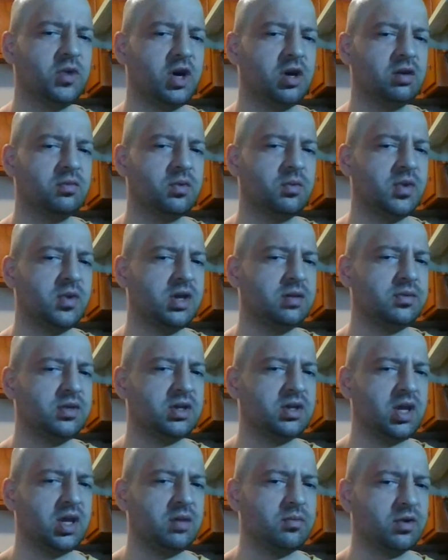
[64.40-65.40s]
about it, but maybe
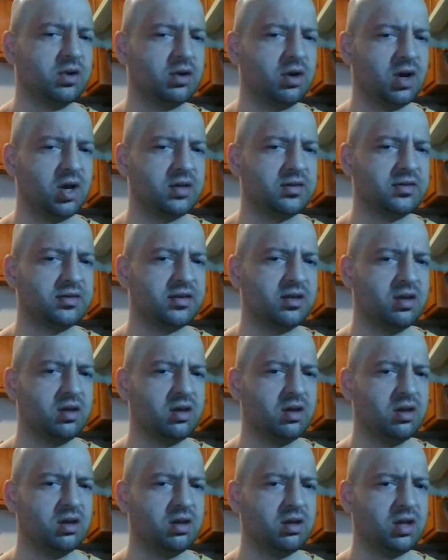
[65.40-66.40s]
it came across
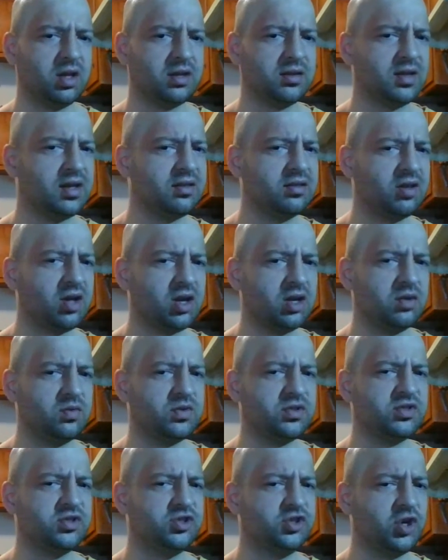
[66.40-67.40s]
like they thought it
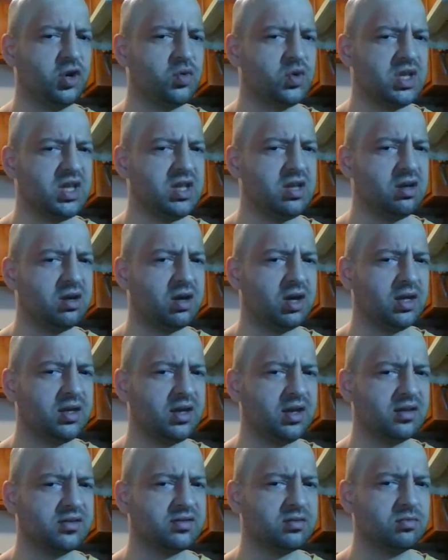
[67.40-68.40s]
was jokey, I
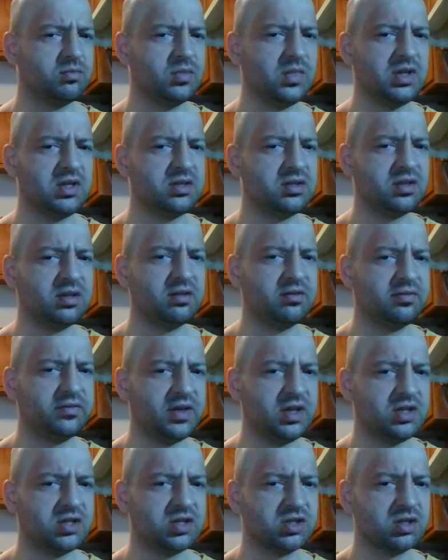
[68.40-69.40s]
guess, mean to the
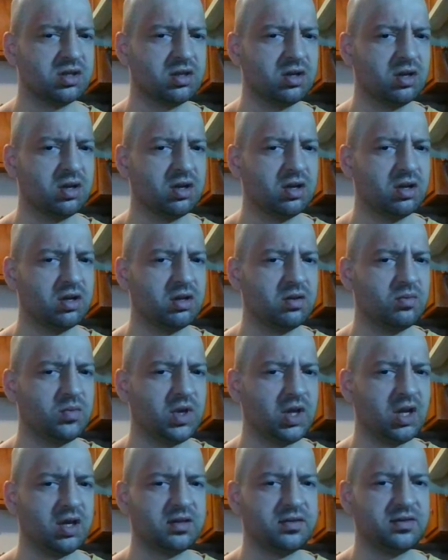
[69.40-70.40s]
fish,
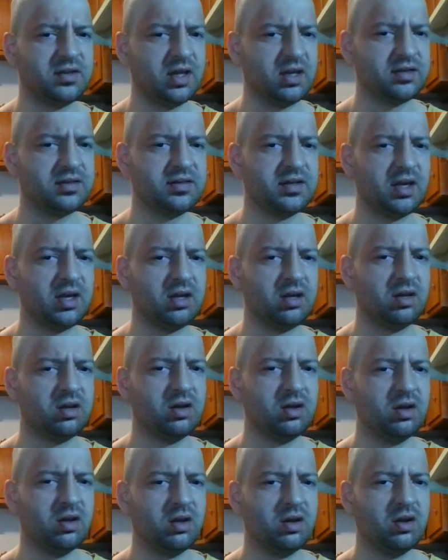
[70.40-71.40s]
because they said,
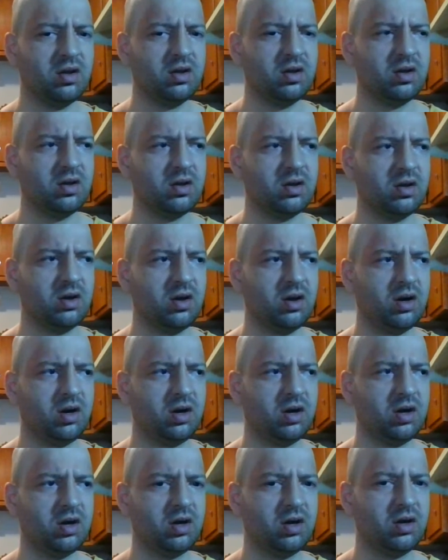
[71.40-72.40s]

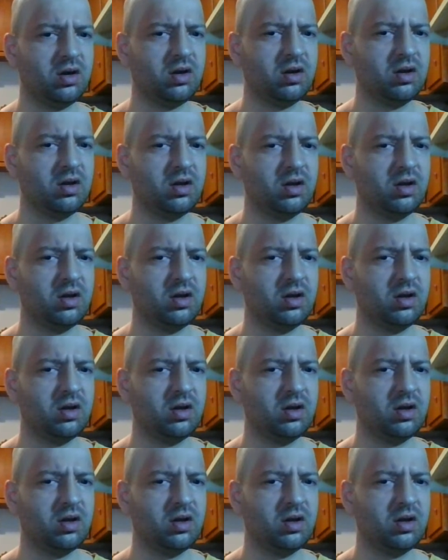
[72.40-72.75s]
uh,